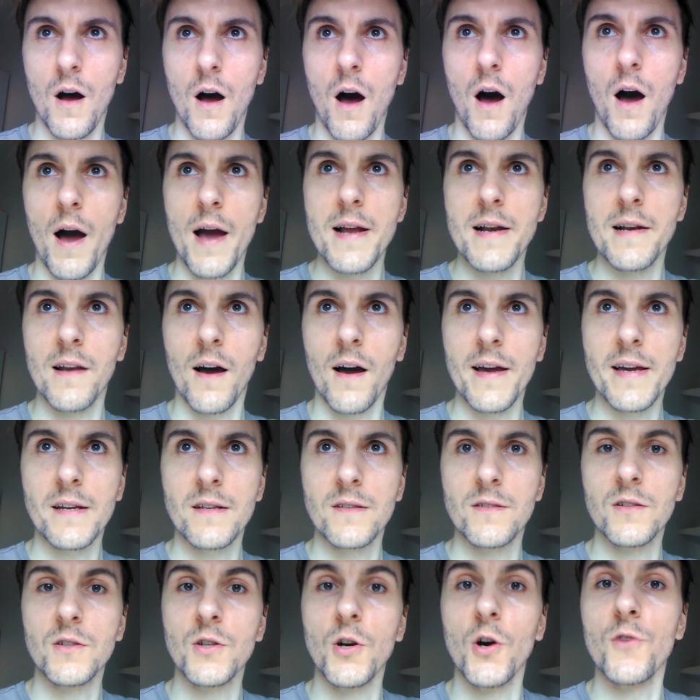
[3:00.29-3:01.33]
I
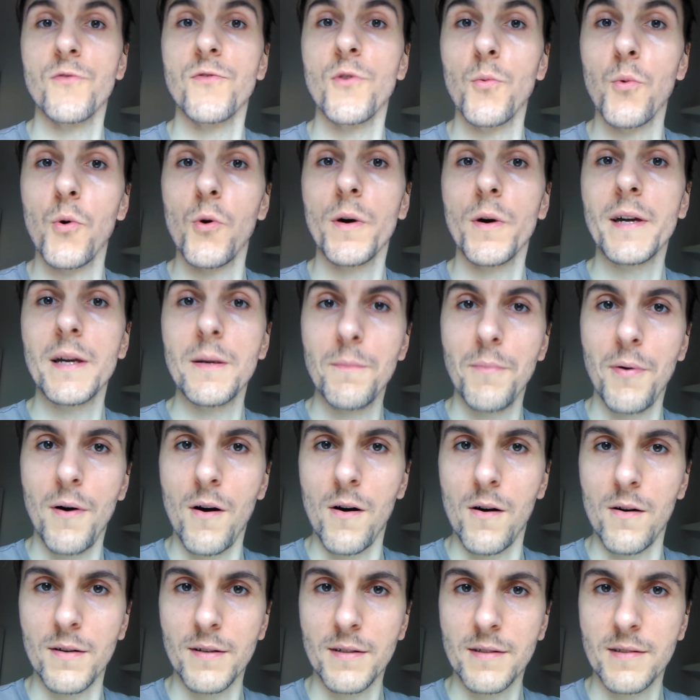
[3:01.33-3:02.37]
like to go for walk in
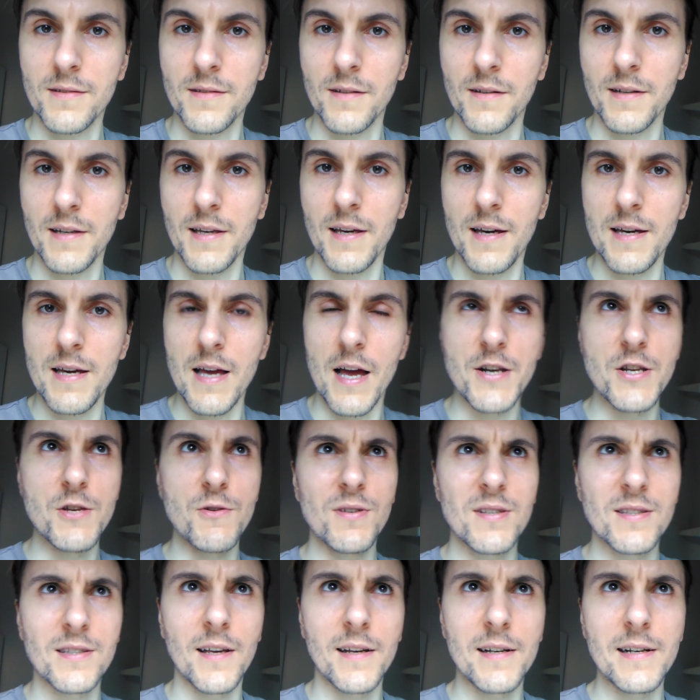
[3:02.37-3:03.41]
parks, okay? And
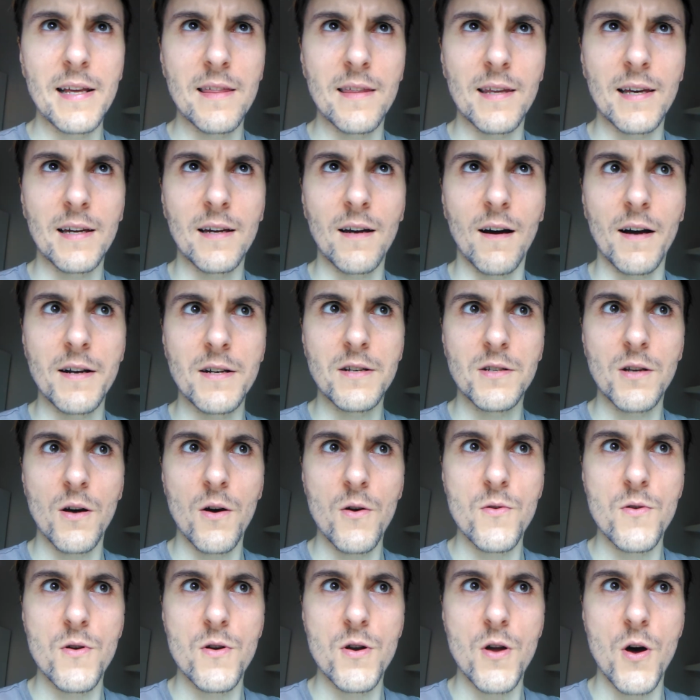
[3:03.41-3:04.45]
you suddenly think,
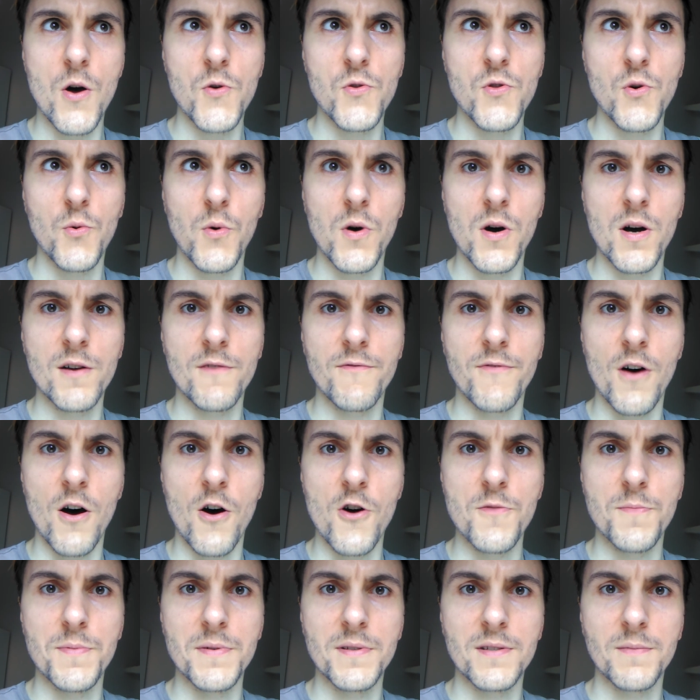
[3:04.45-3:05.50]
don't know the word for
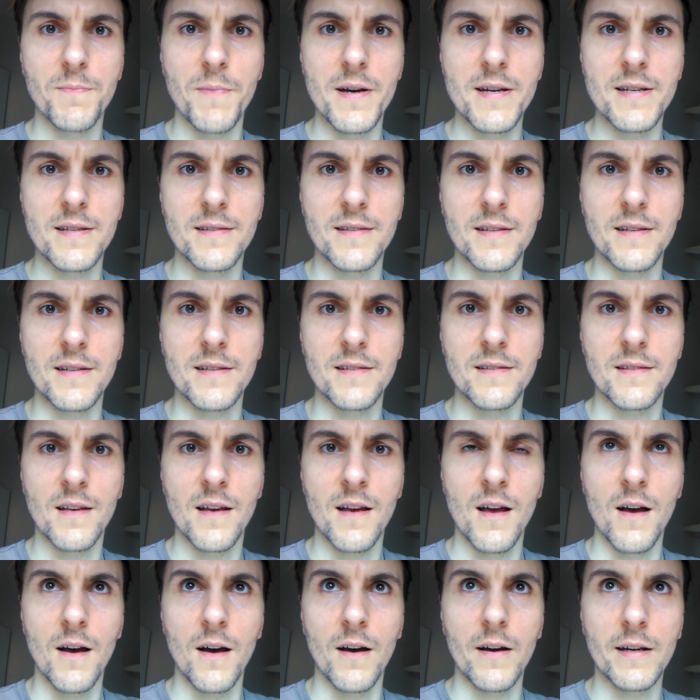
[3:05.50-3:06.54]
open spaces,
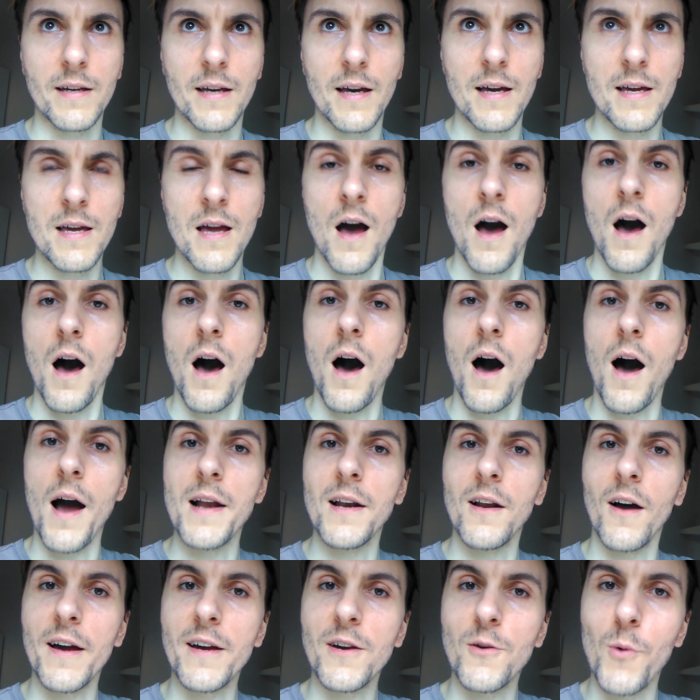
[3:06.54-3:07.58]
okay? I
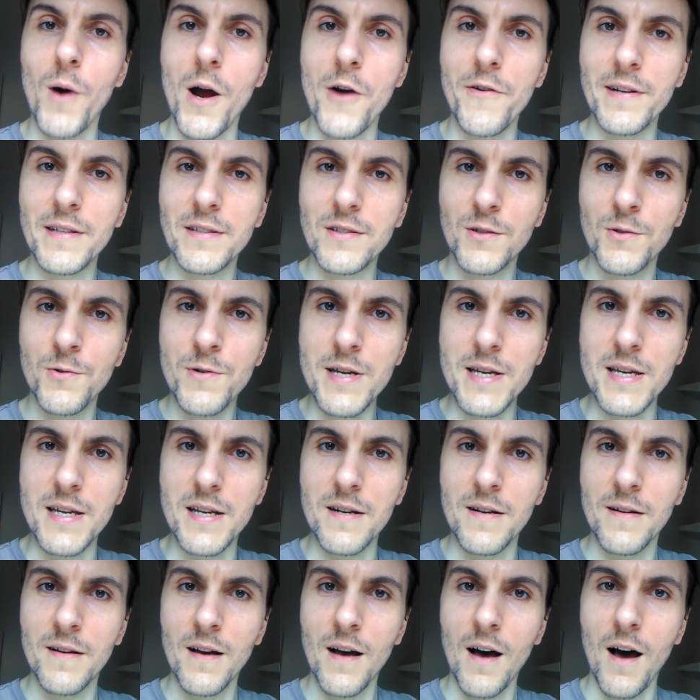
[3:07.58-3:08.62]
like where it's
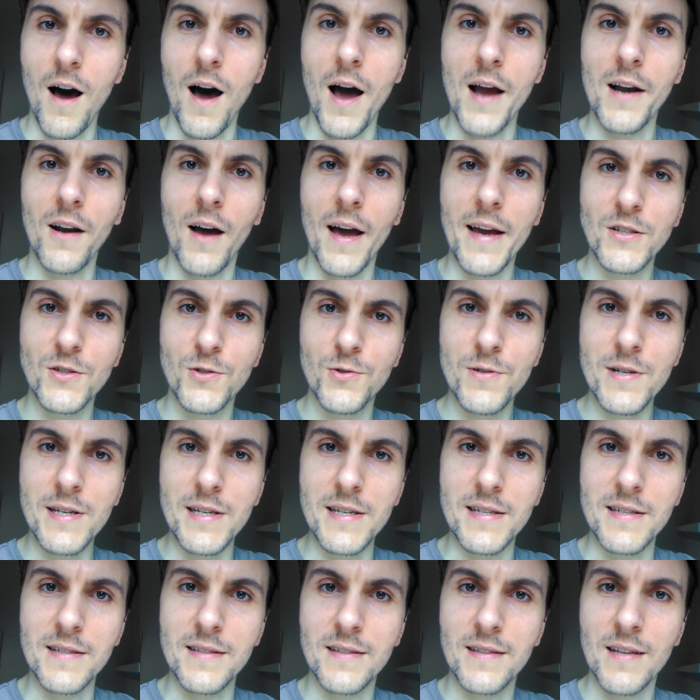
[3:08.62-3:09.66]
green. I like
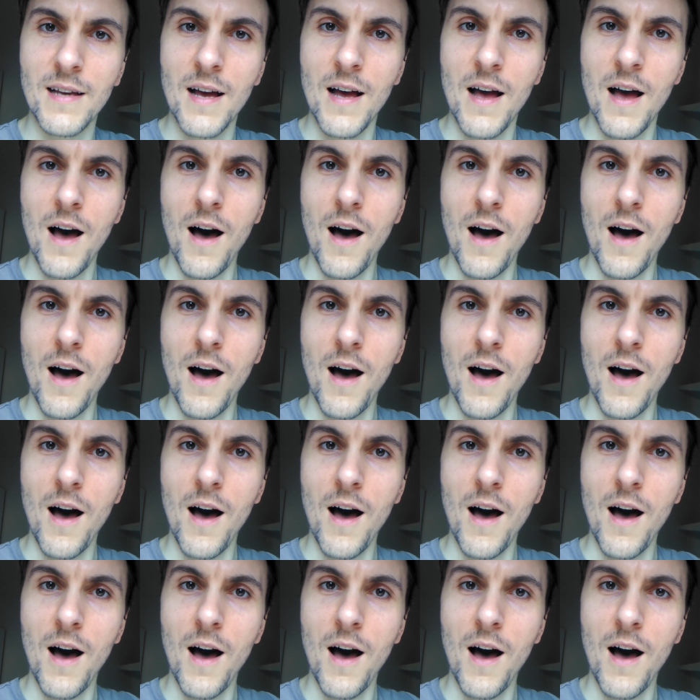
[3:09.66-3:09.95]
trees.